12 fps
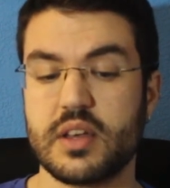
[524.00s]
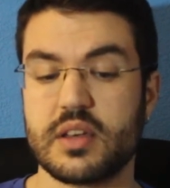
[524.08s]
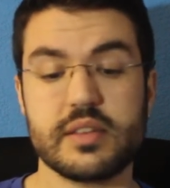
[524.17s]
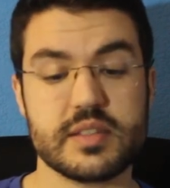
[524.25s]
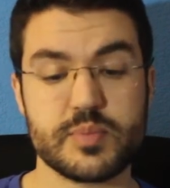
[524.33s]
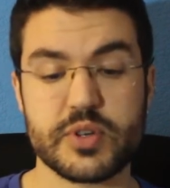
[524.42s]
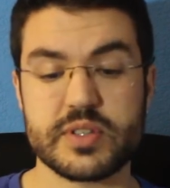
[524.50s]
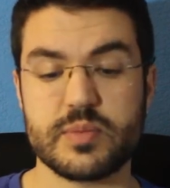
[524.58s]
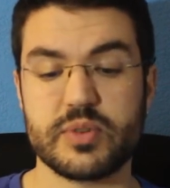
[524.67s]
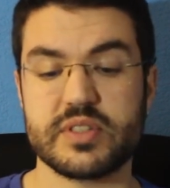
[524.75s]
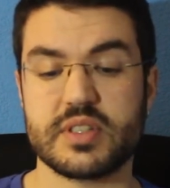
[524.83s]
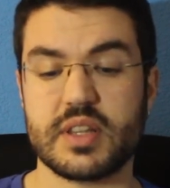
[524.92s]
This
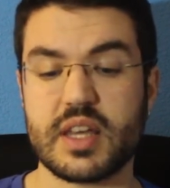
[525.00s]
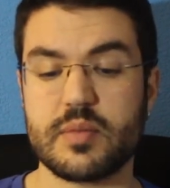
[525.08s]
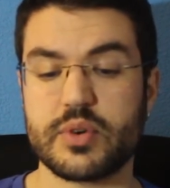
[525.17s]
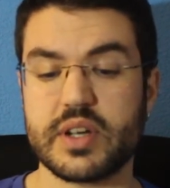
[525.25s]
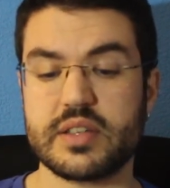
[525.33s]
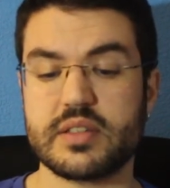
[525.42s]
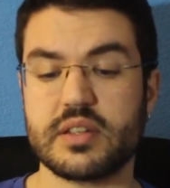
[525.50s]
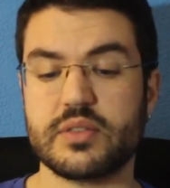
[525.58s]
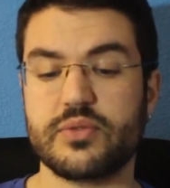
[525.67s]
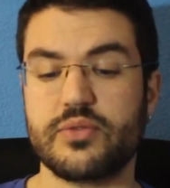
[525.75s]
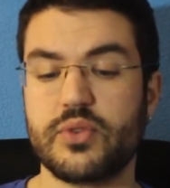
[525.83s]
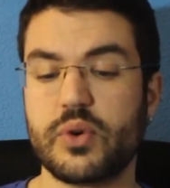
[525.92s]
principle is elaborated
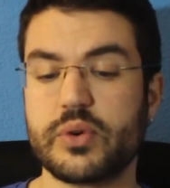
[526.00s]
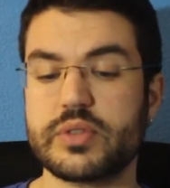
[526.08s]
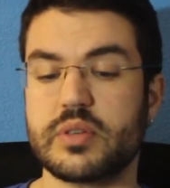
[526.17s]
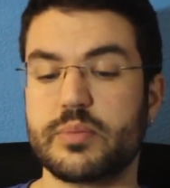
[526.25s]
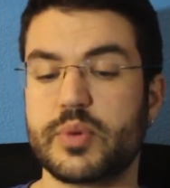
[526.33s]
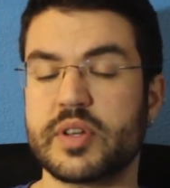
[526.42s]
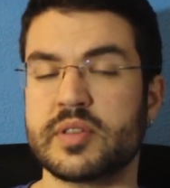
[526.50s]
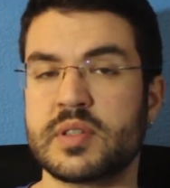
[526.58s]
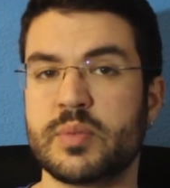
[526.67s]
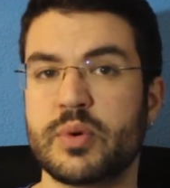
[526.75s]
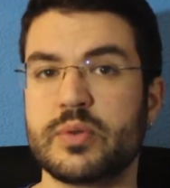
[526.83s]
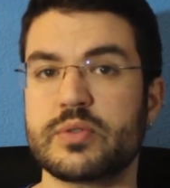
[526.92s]
in 4
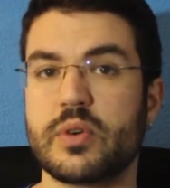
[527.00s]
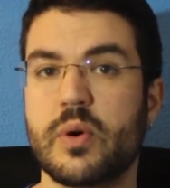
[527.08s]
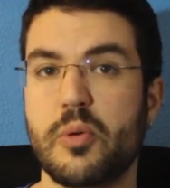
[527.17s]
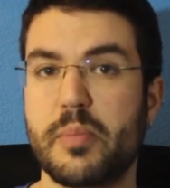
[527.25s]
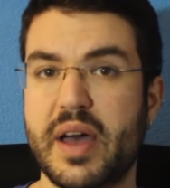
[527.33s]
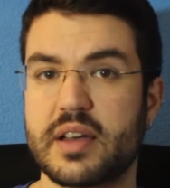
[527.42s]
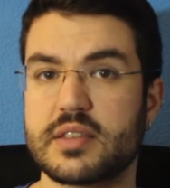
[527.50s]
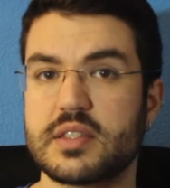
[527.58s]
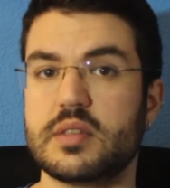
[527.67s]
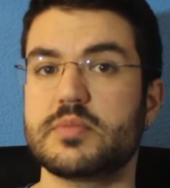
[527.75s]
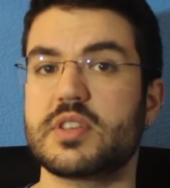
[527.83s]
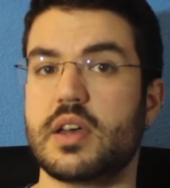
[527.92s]
sub-principles or
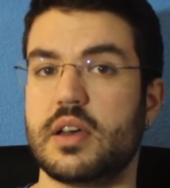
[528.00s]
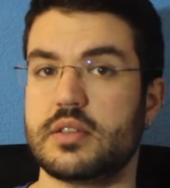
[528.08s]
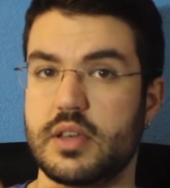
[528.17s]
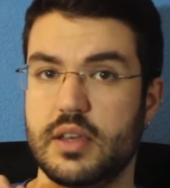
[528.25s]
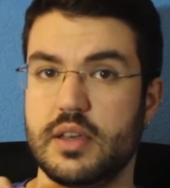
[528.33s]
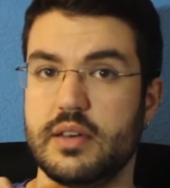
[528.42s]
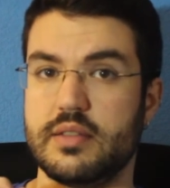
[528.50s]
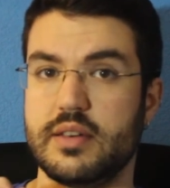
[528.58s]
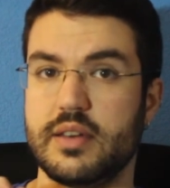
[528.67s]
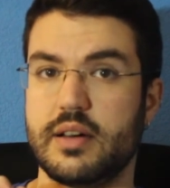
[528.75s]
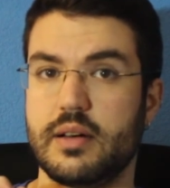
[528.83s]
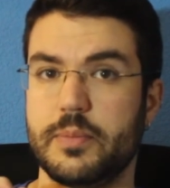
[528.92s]
maxims, and here
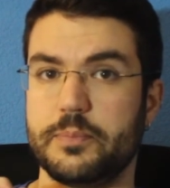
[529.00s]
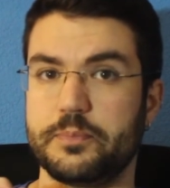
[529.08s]
they are.